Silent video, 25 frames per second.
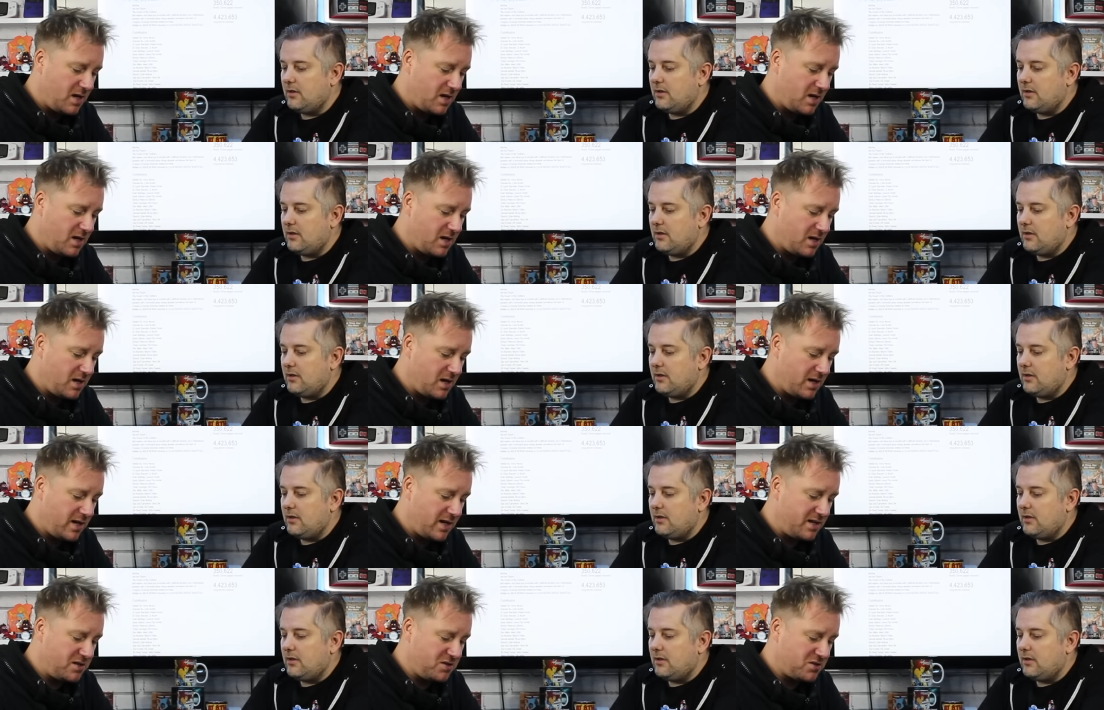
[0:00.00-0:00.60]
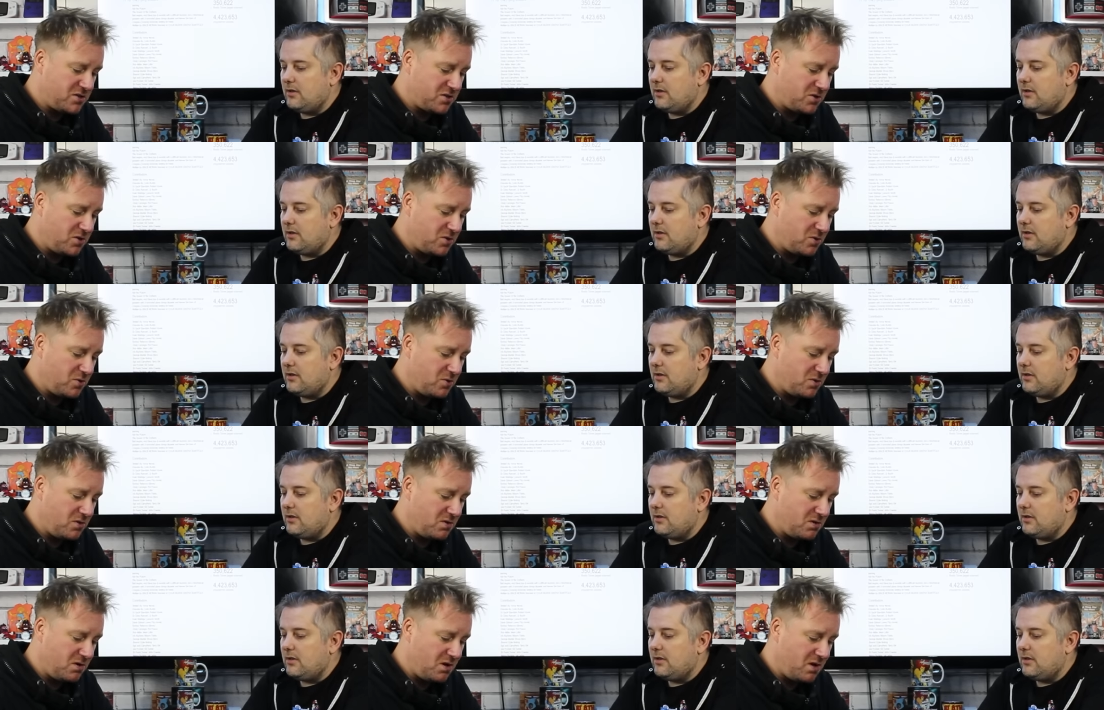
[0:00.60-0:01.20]
Speaker 1: uh,
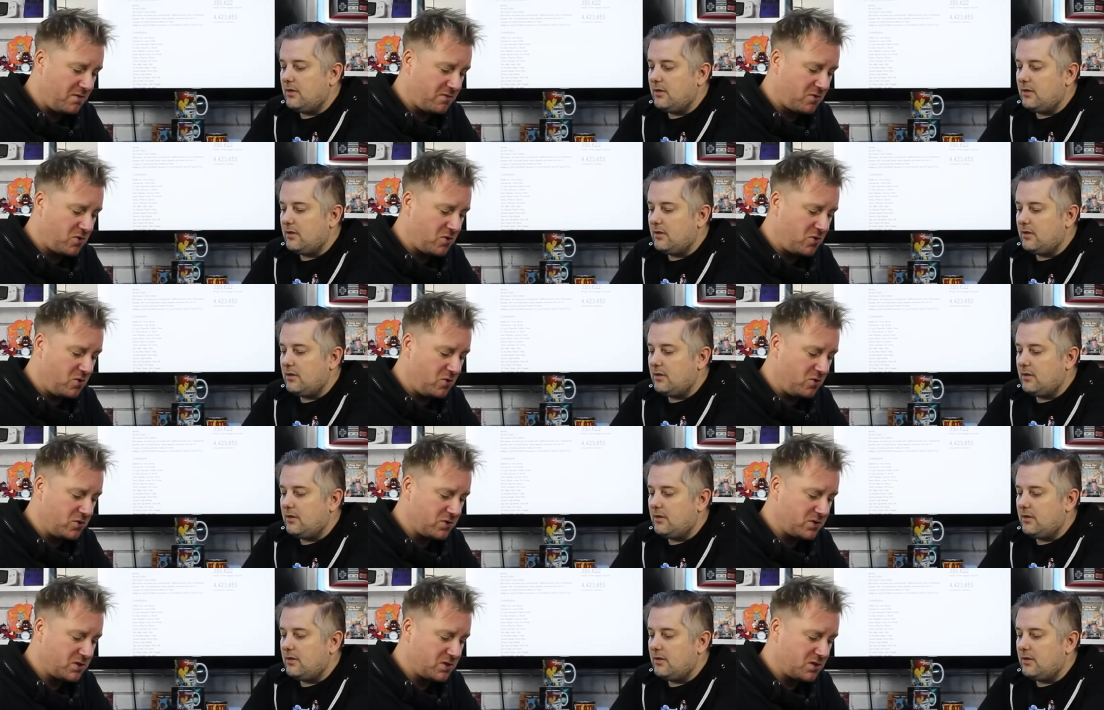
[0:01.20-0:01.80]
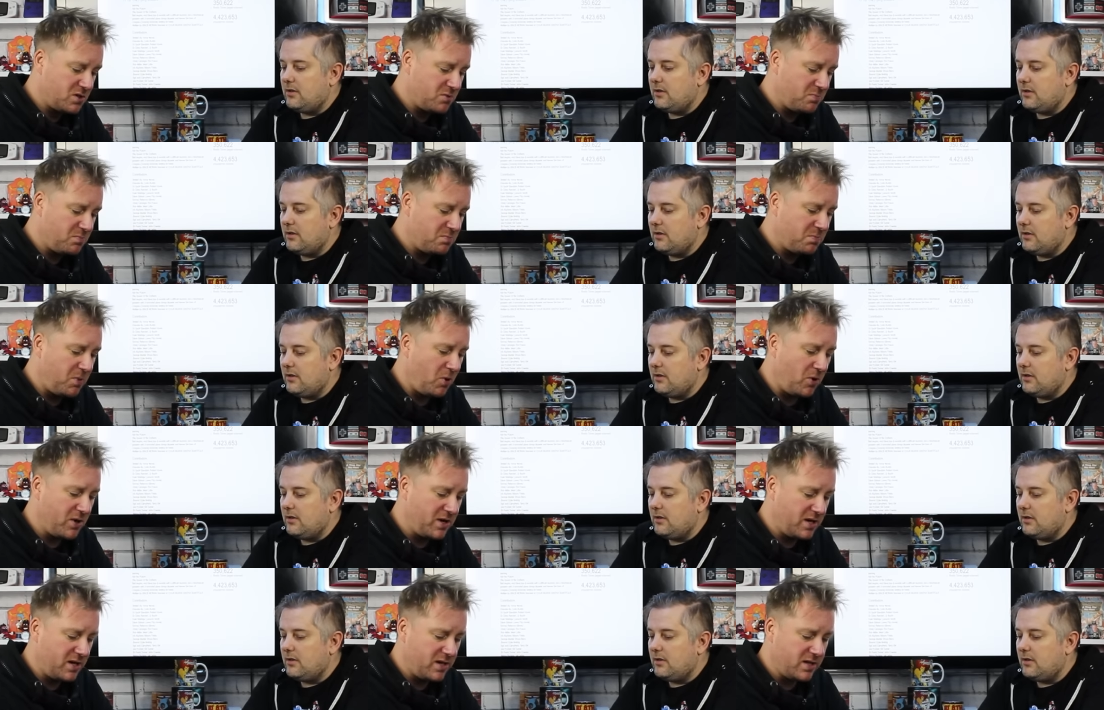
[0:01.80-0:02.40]
into, of course,
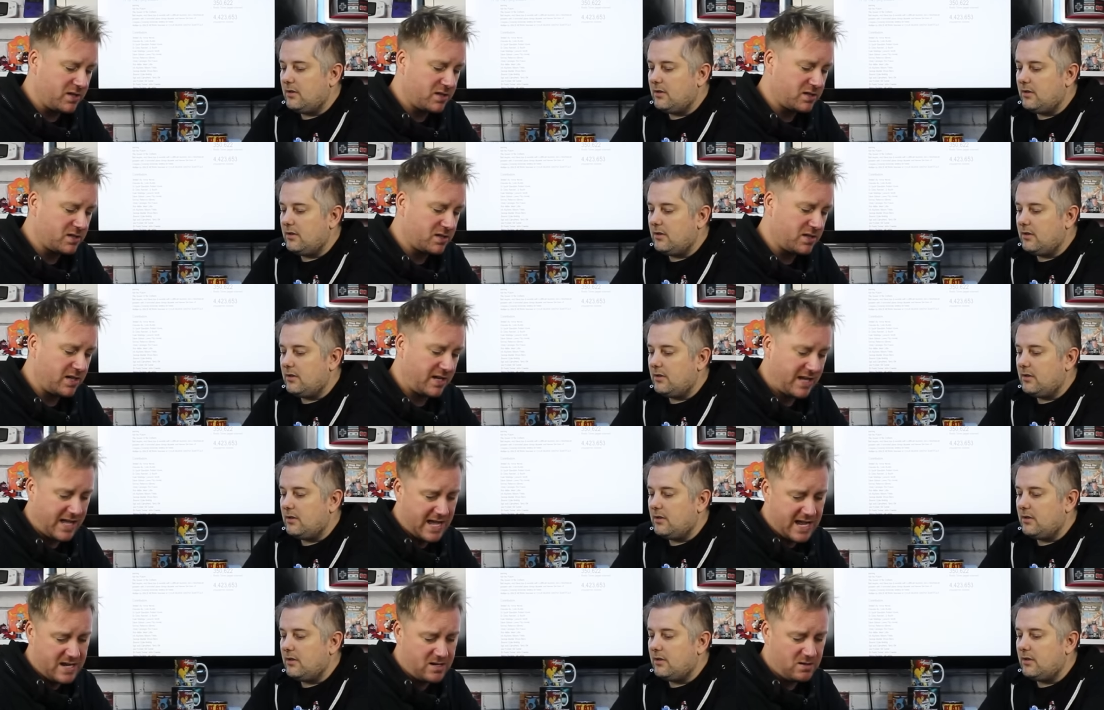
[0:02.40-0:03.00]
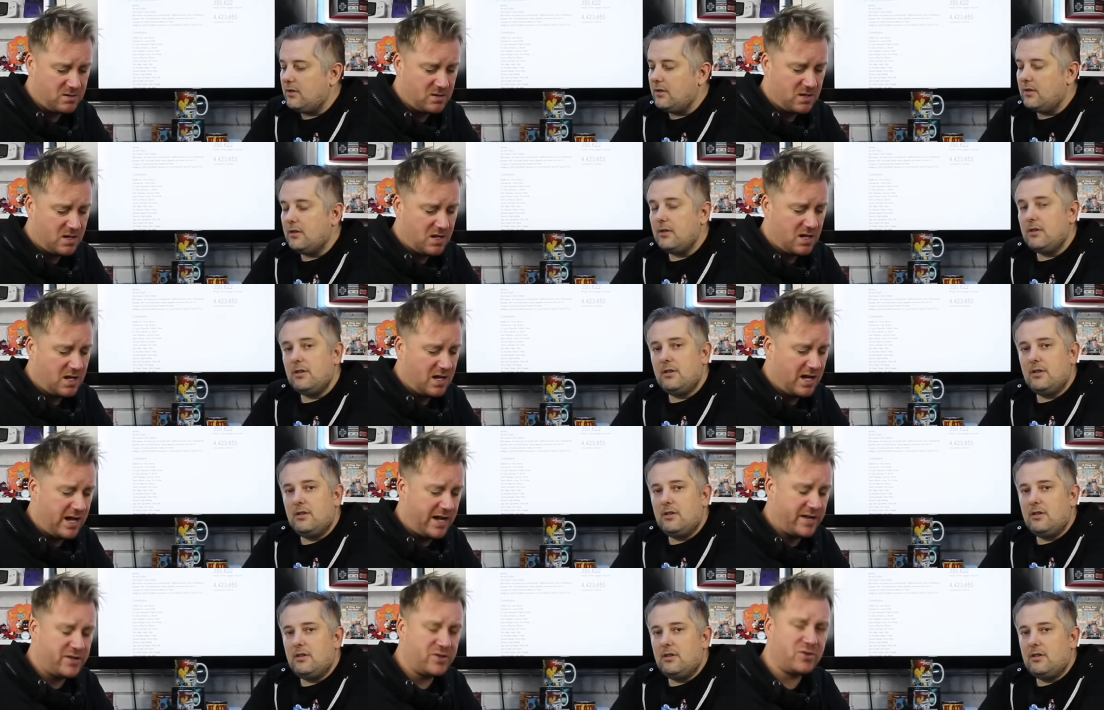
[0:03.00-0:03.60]
Pointless again
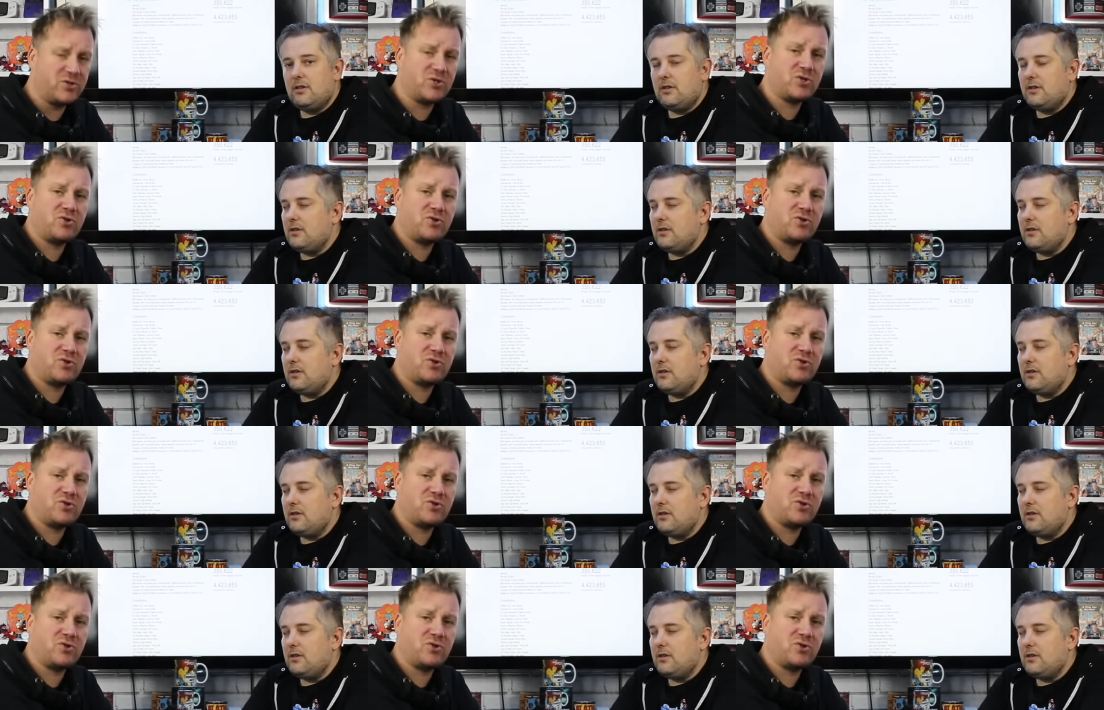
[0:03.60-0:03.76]
and